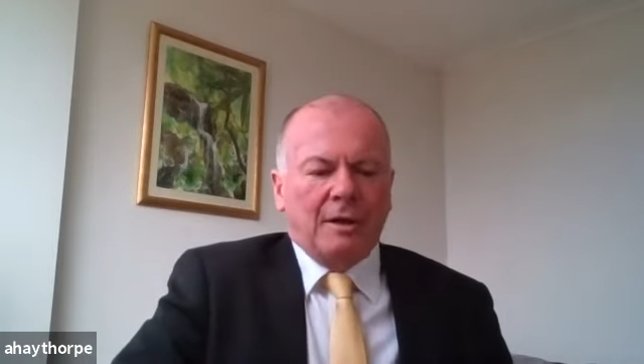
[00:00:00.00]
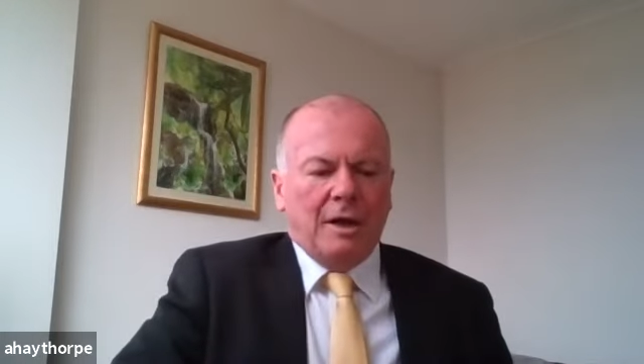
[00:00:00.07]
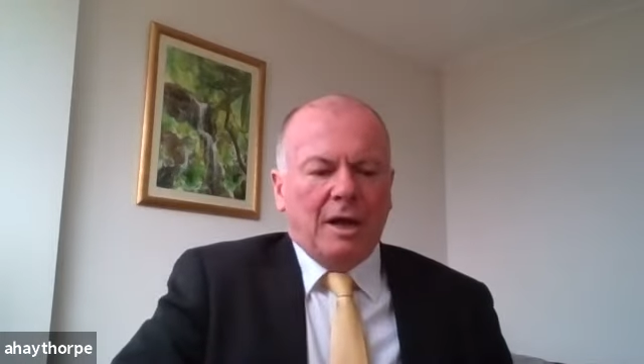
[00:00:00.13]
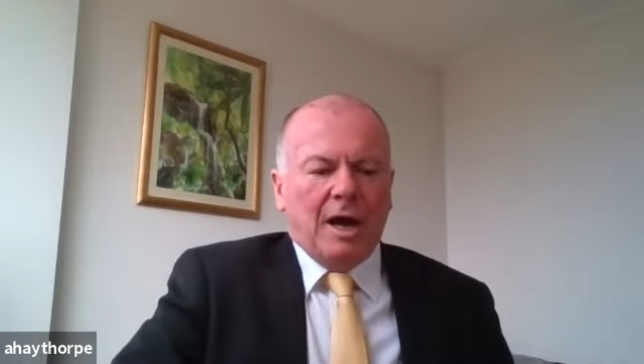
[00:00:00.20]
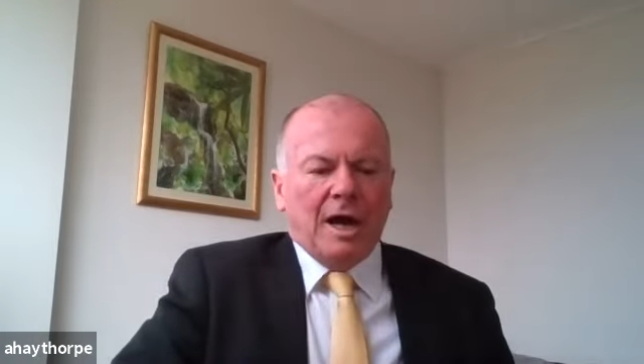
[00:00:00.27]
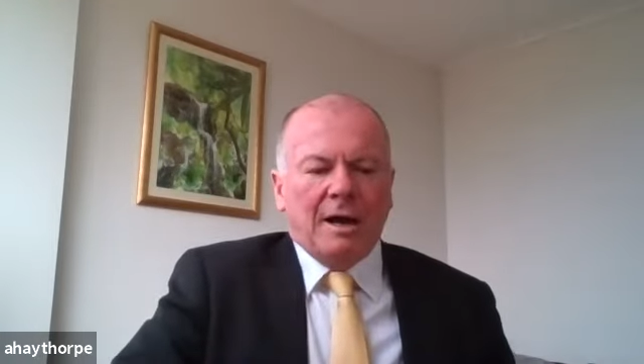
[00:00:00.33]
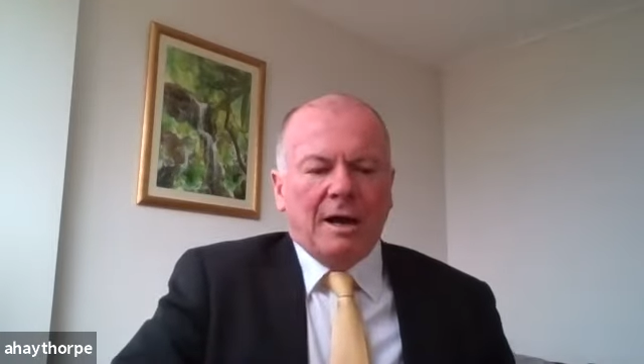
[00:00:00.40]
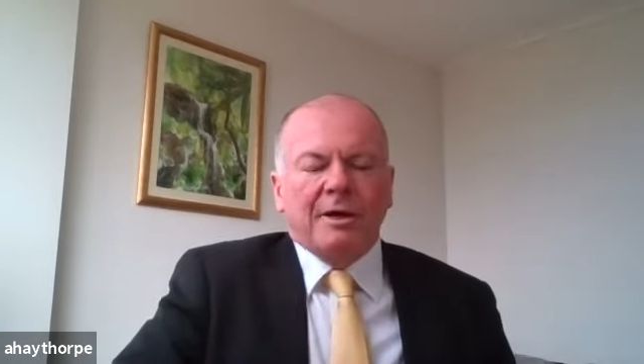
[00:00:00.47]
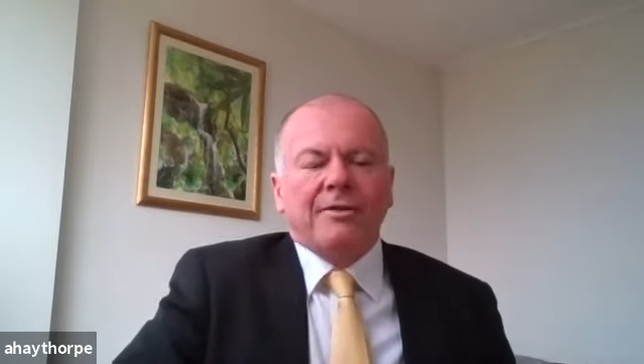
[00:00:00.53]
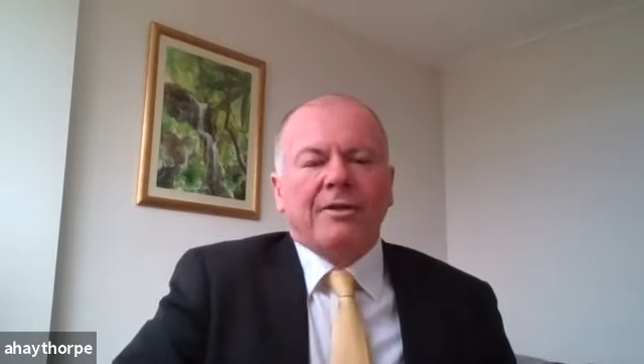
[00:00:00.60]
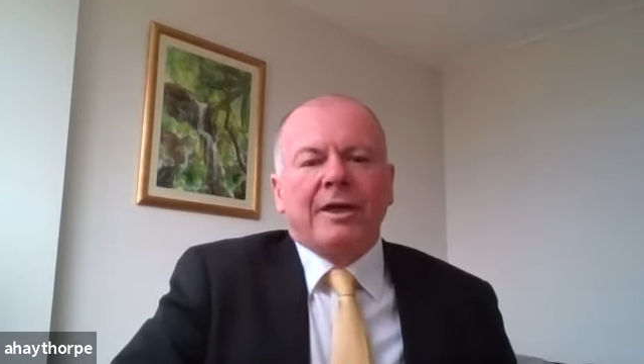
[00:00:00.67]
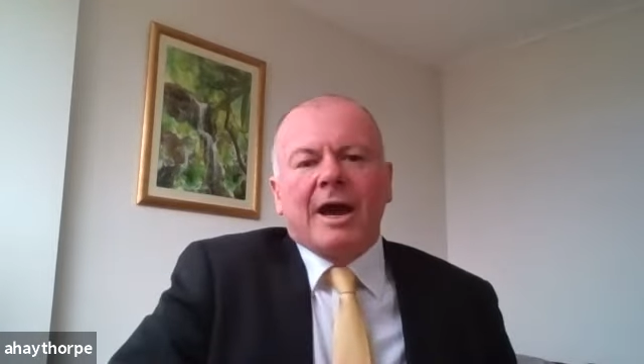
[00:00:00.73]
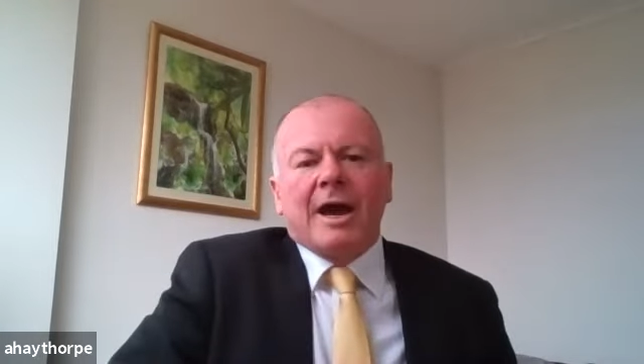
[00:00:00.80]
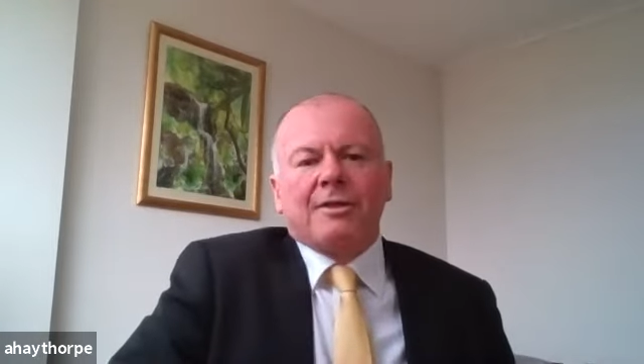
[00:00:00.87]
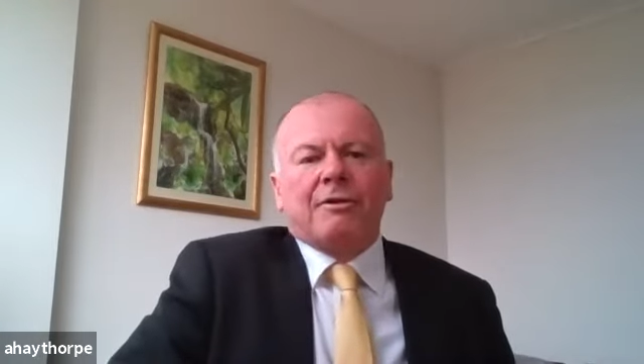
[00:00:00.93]
And
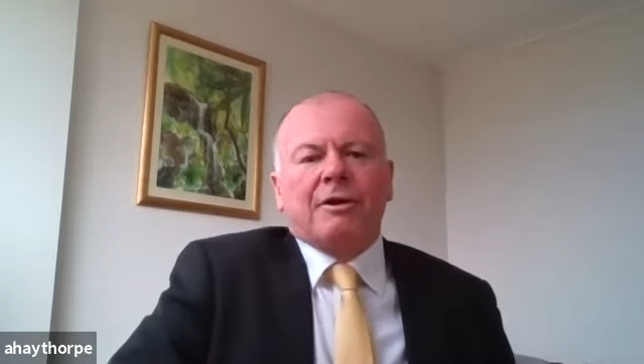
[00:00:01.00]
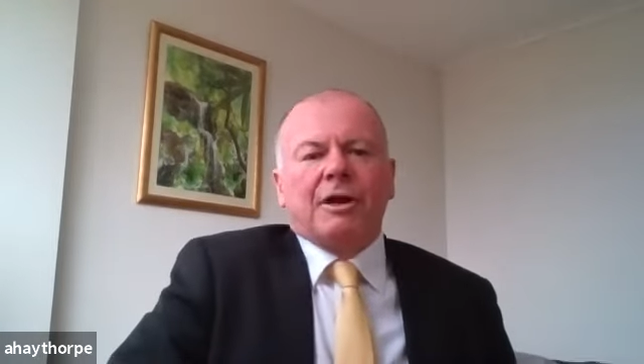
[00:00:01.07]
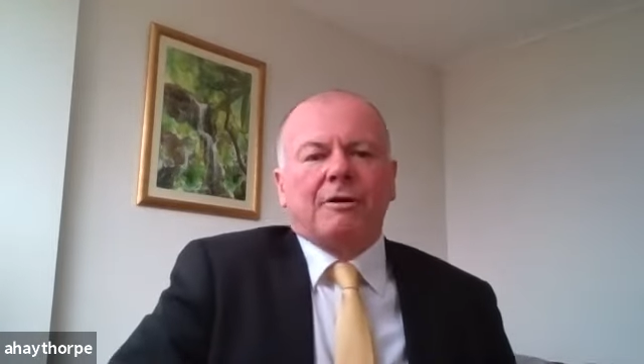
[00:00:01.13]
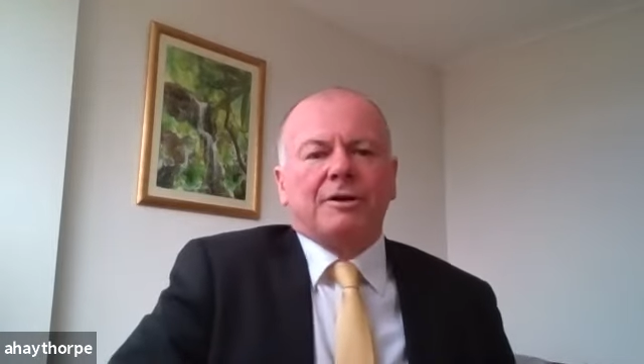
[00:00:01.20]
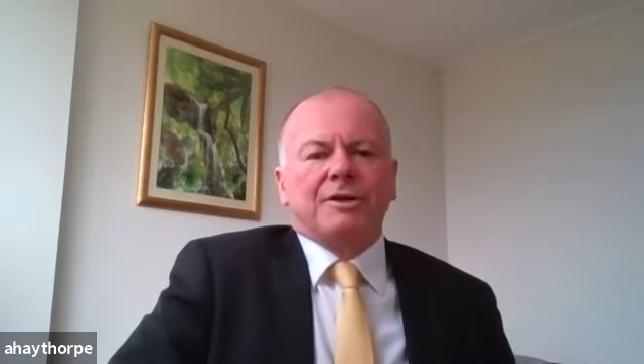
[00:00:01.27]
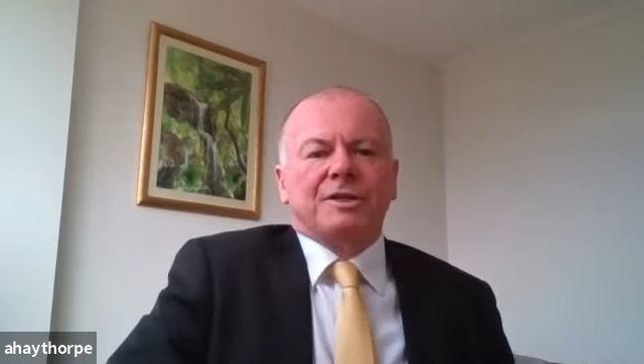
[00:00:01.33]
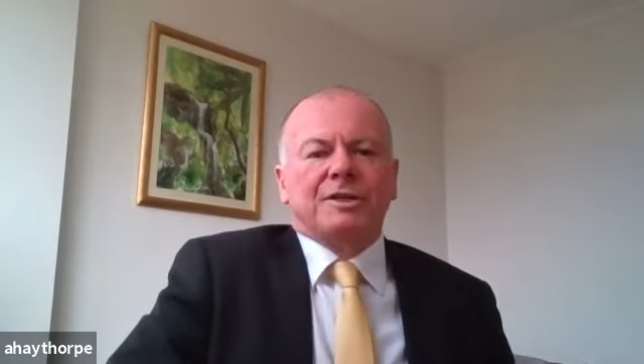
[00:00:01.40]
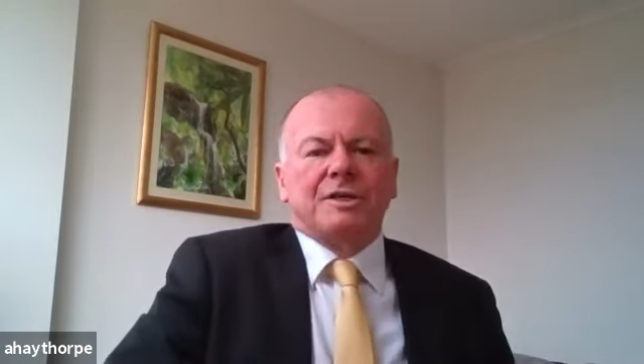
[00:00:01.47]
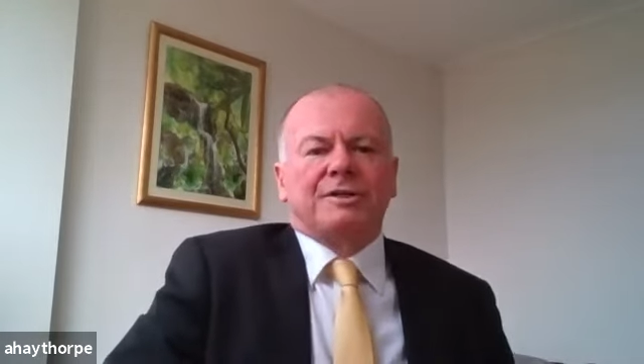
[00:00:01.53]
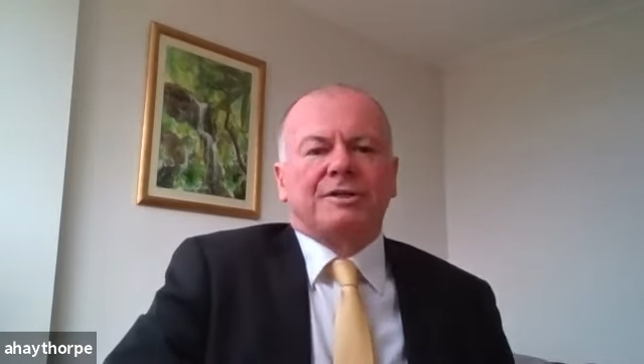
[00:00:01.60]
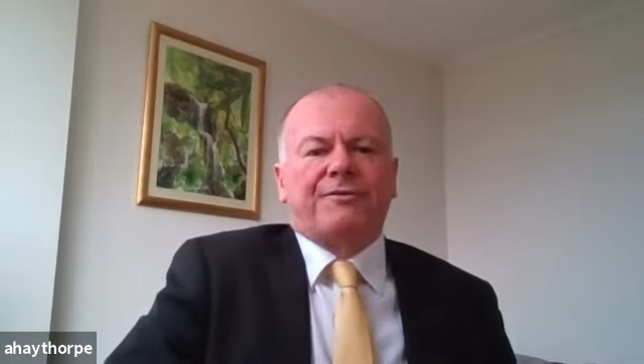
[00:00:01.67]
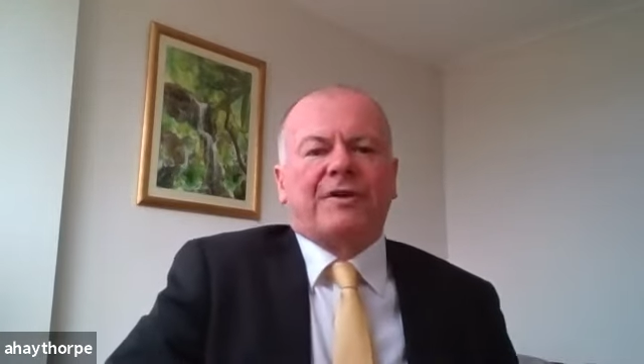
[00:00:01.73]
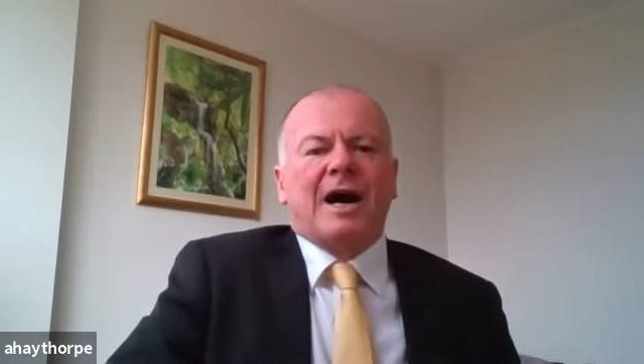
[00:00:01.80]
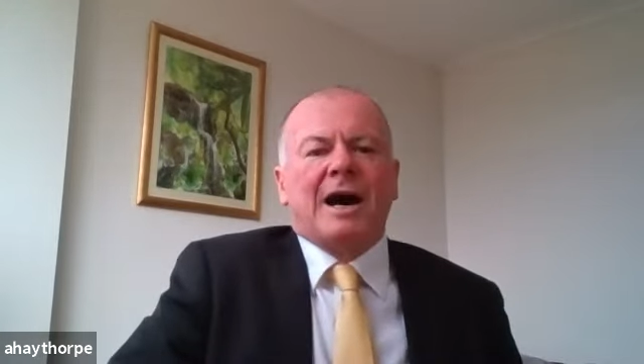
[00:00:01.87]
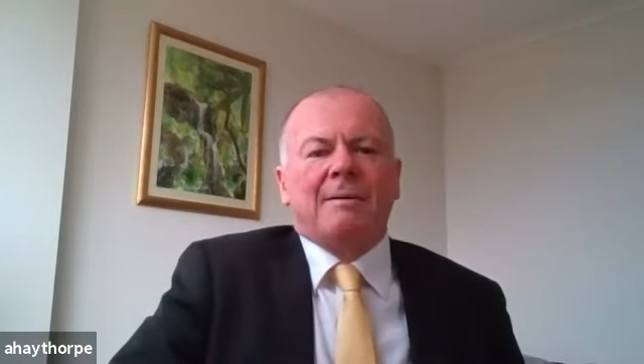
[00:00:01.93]
the other areas is
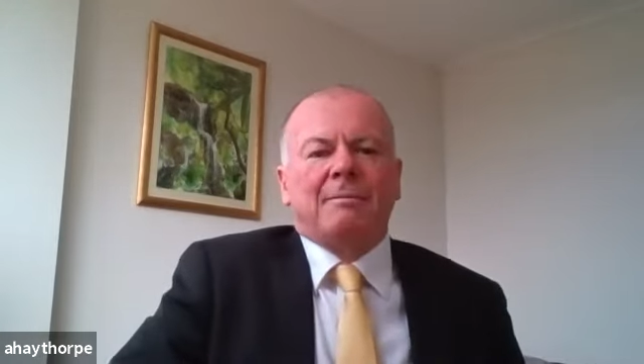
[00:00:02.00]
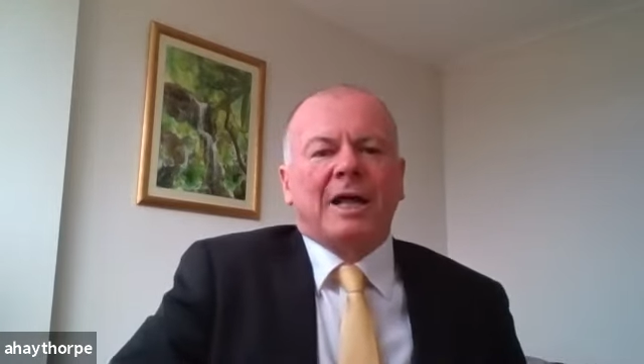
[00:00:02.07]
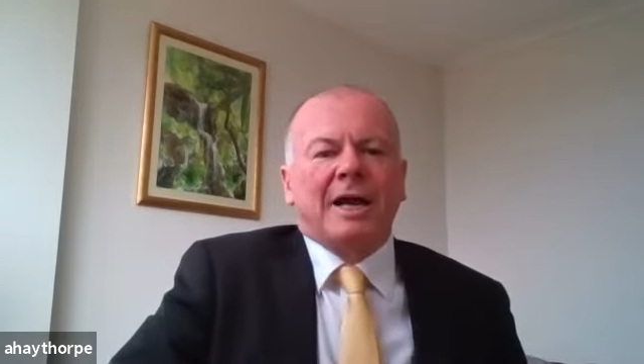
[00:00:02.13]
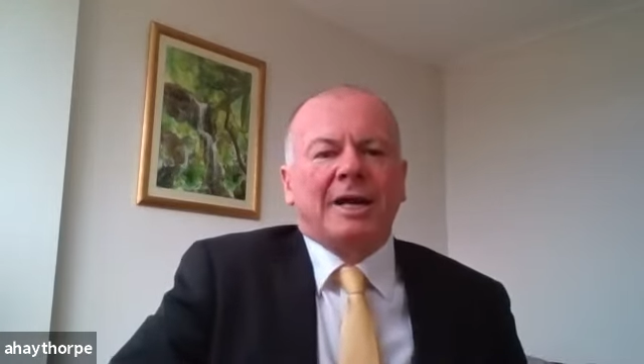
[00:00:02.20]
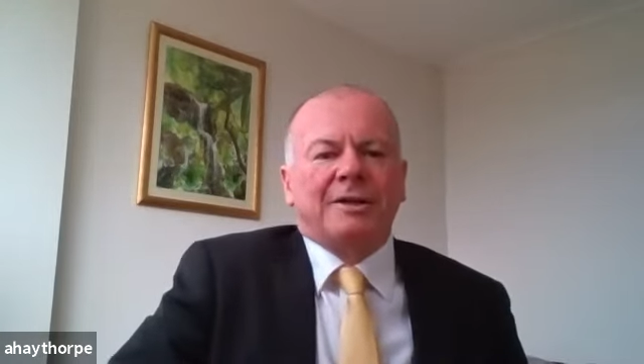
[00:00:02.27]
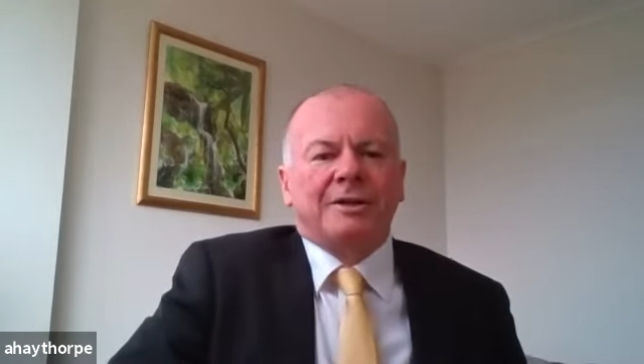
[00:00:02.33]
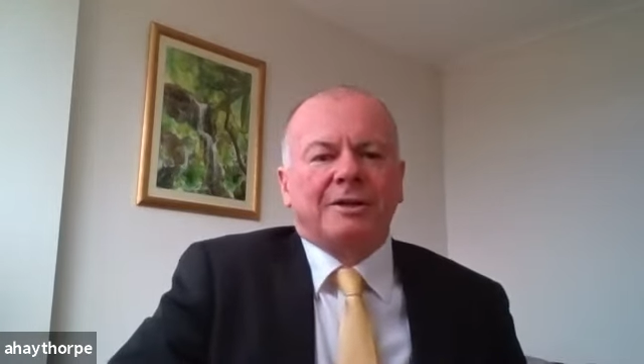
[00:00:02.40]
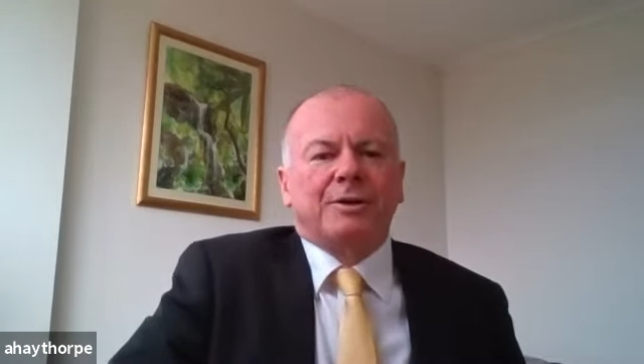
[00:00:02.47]
farmland, and